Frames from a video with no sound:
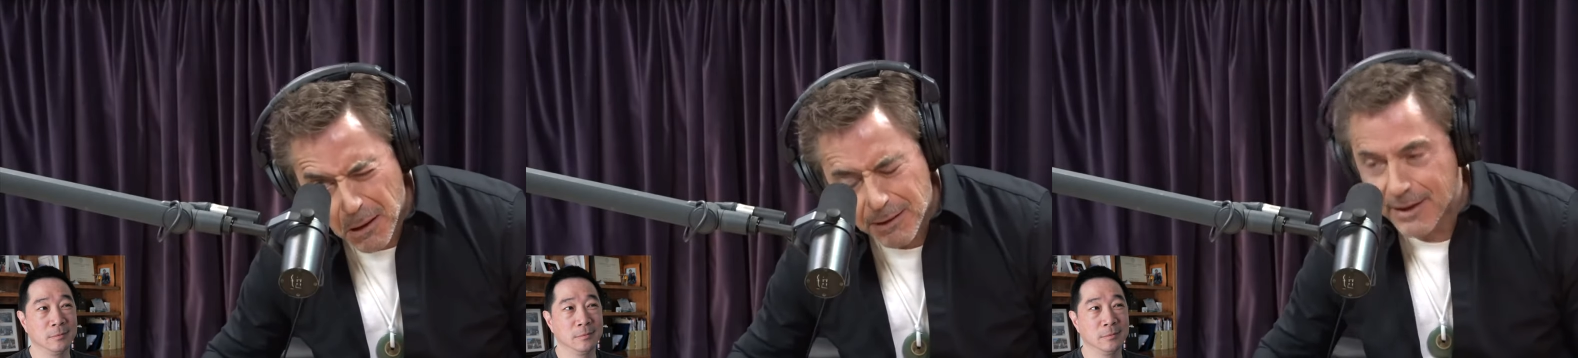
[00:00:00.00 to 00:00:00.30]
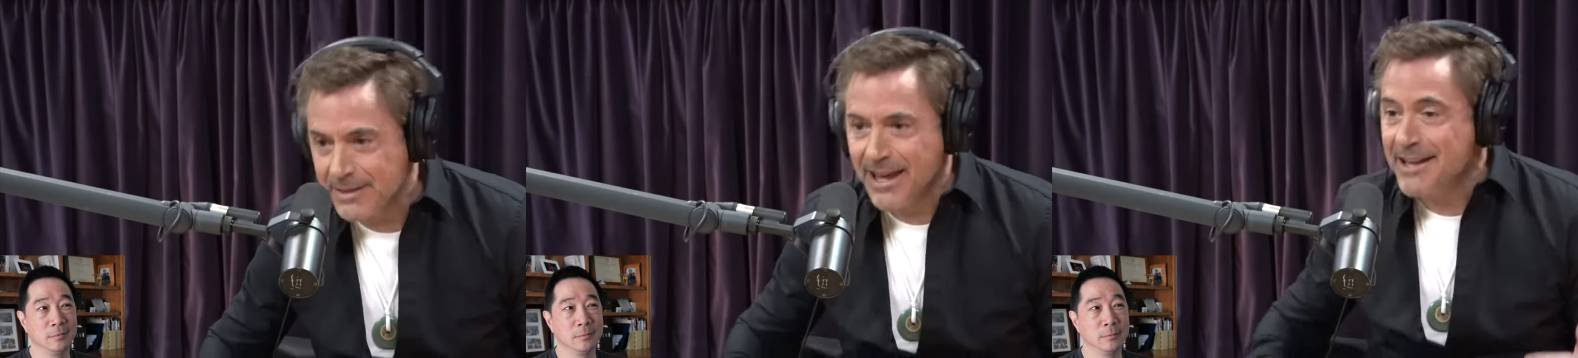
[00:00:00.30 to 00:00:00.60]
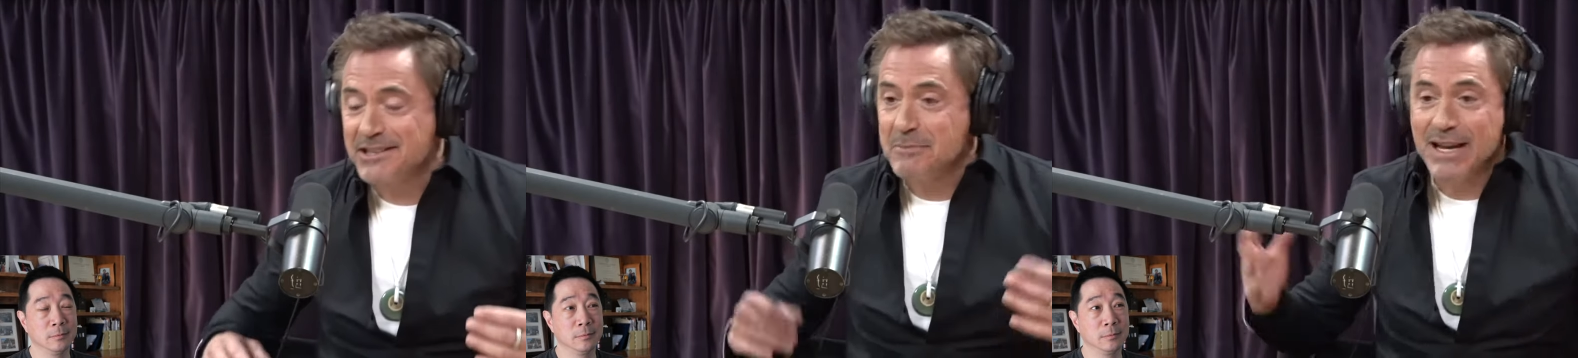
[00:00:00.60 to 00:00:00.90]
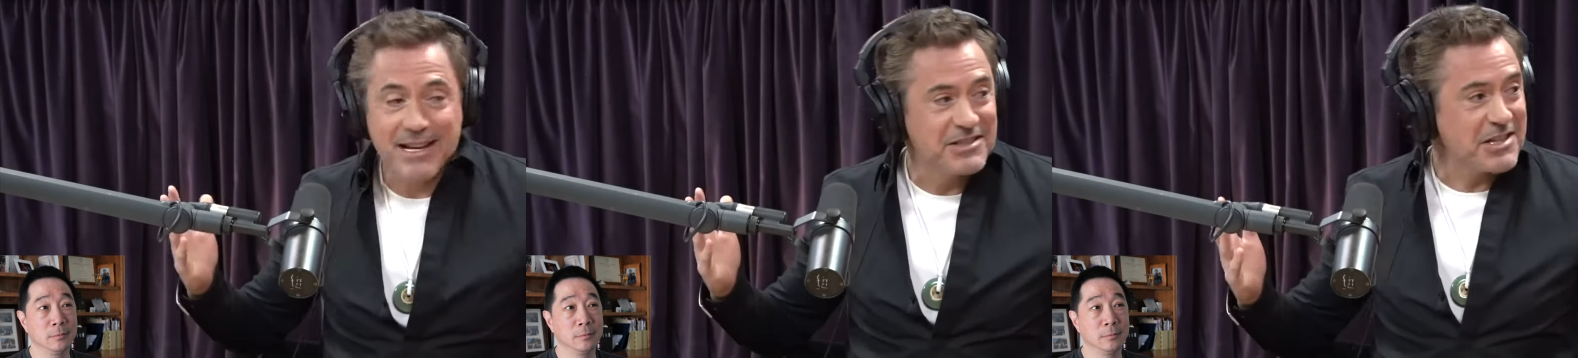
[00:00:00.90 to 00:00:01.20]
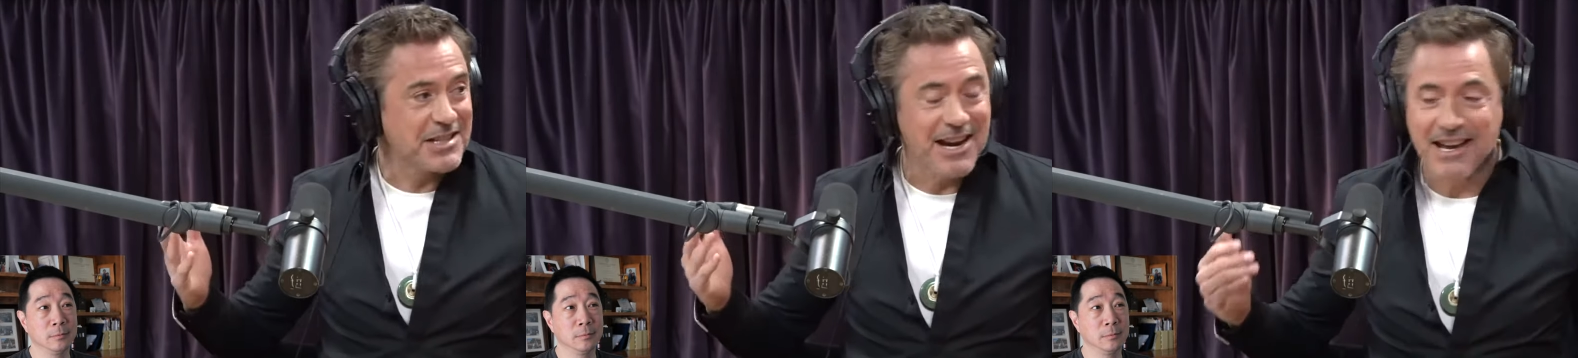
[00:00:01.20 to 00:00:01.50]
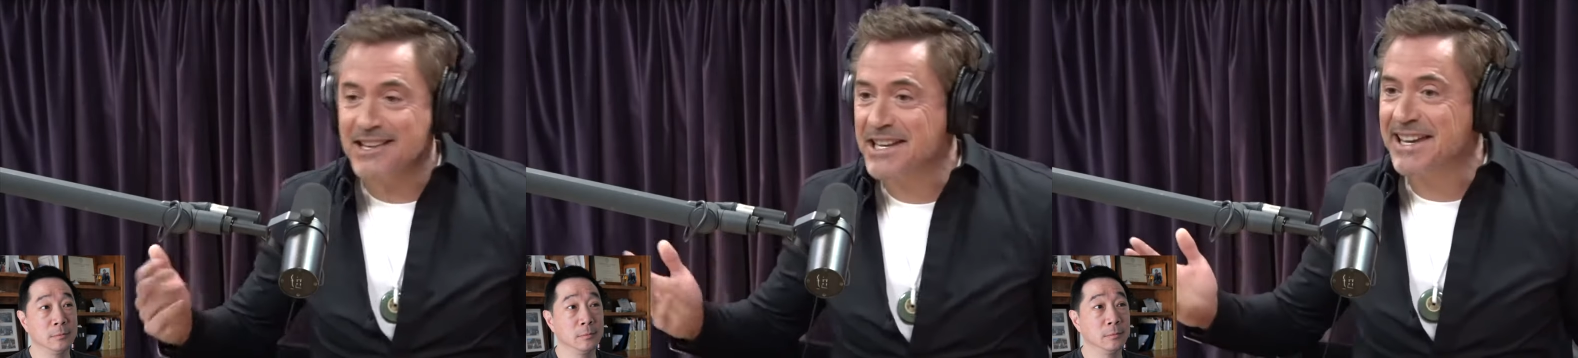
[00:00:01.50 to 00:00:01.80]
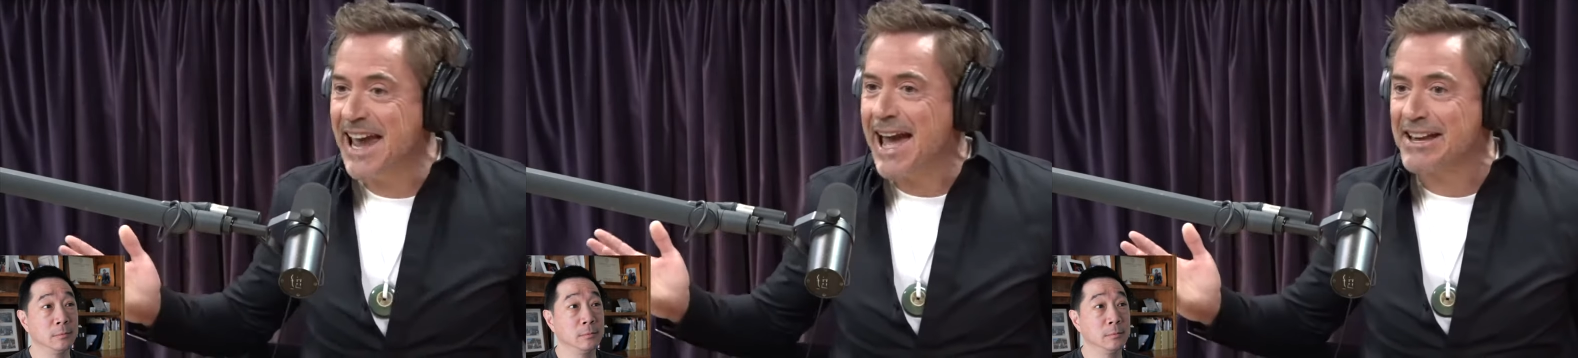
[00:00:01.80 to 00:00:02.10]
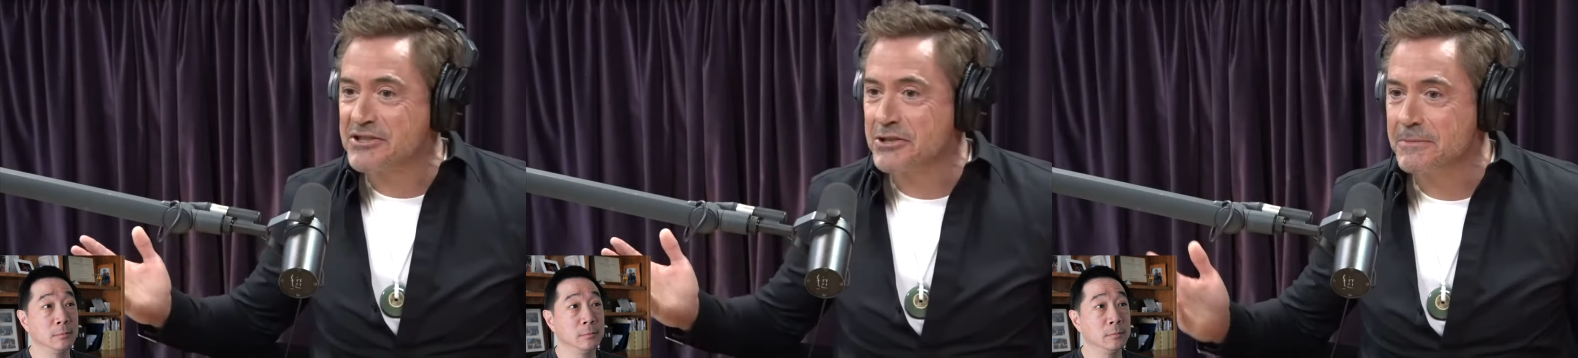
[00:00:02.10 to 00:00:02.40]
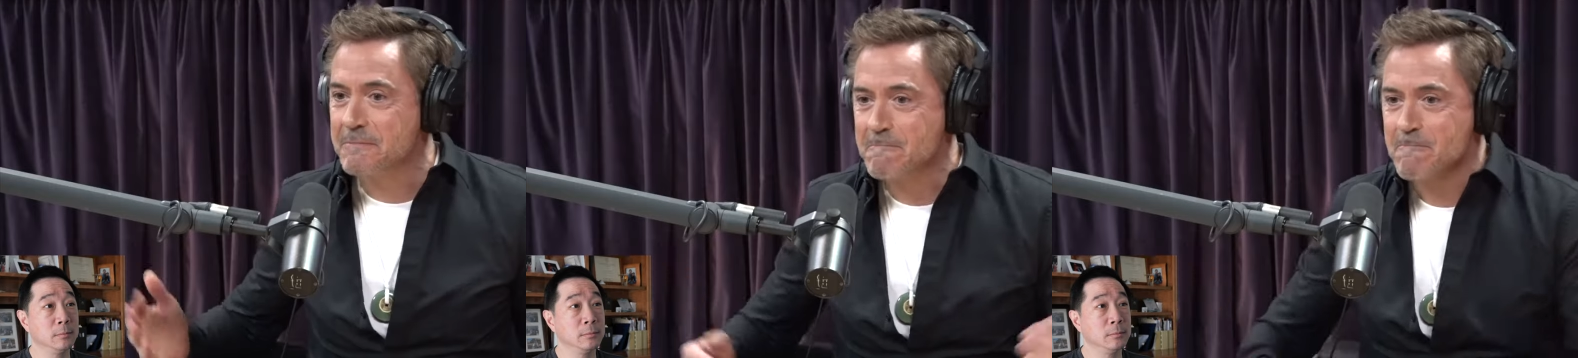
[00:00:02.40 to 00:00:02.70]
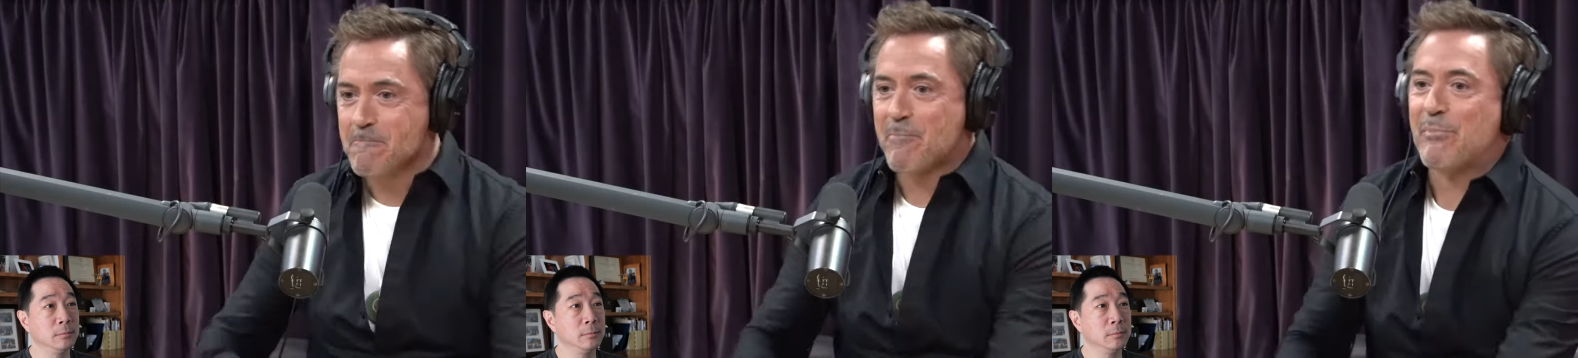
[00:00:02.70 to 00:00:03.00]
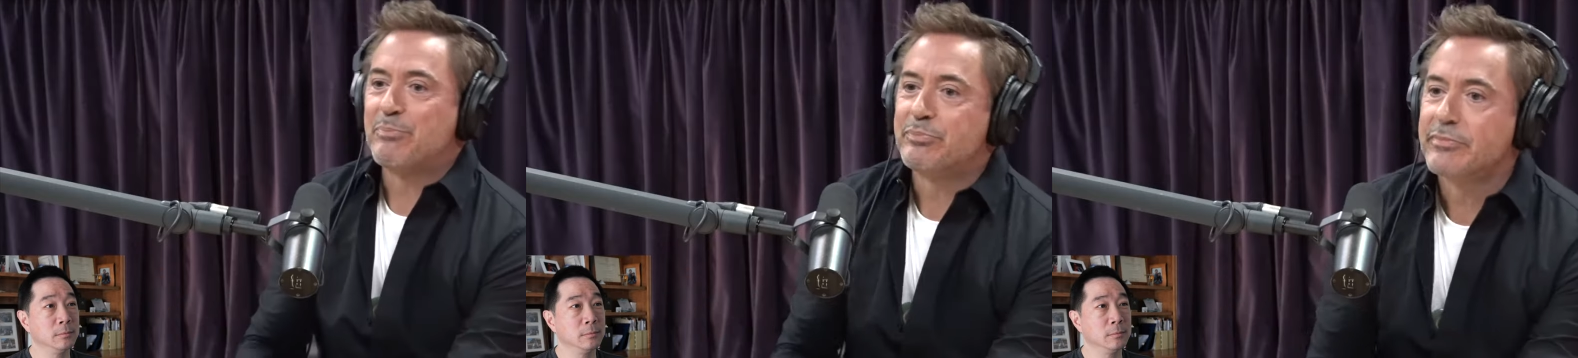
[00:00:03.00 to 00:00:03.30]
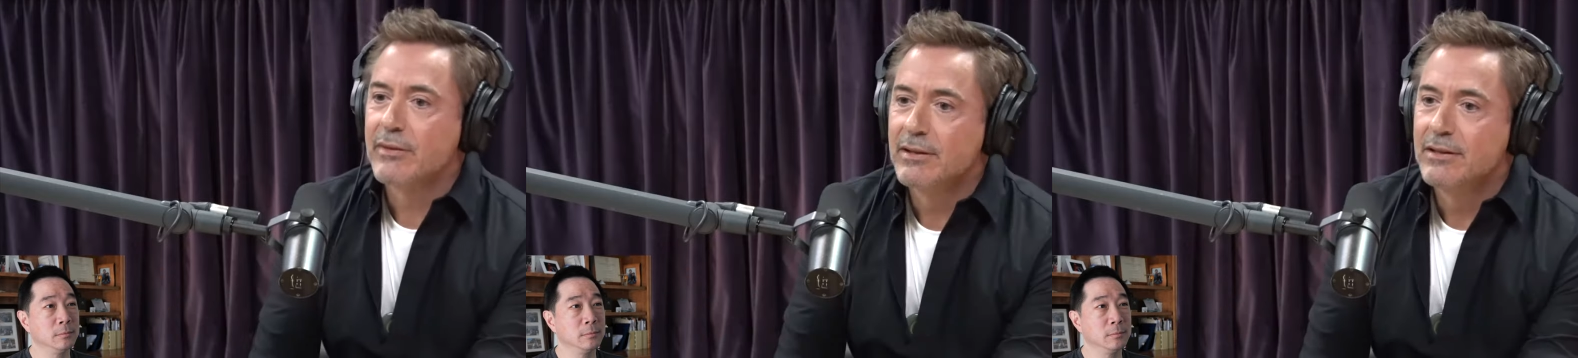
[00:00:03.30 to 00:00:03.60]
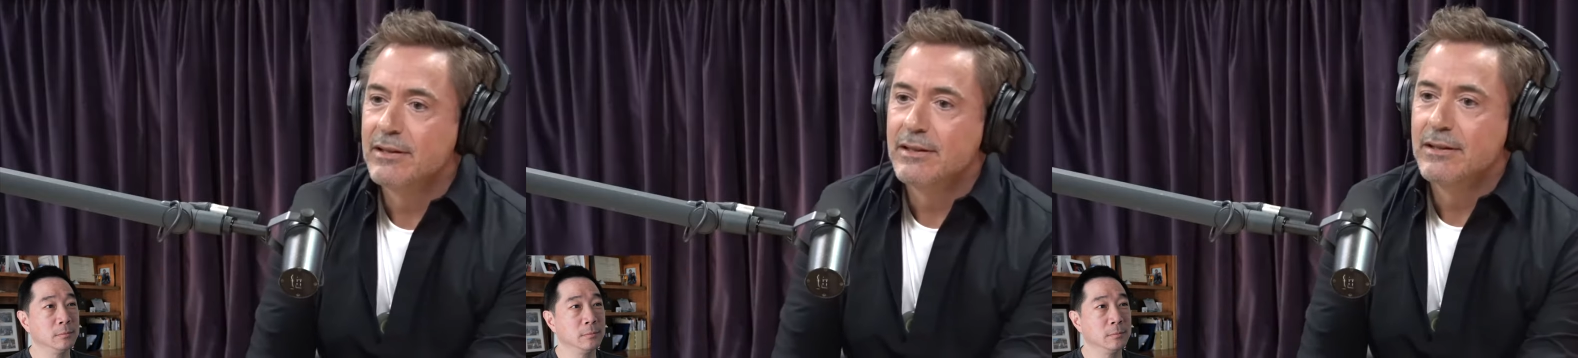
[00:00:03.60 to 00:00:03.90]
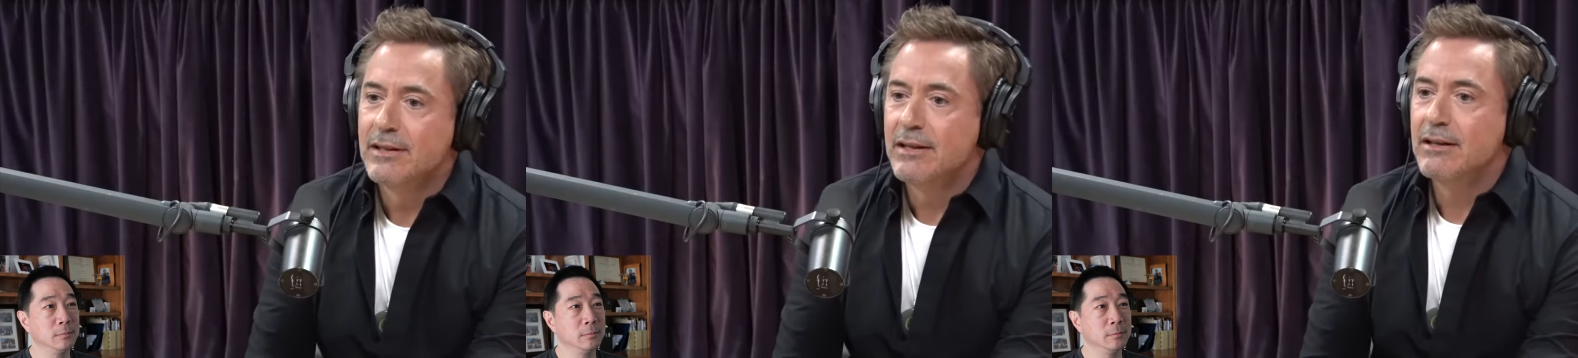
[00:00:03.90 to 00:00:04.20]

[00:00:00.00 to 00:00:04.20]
Speaker 1: like that. To me, I just I, it's a gas. Really interesting.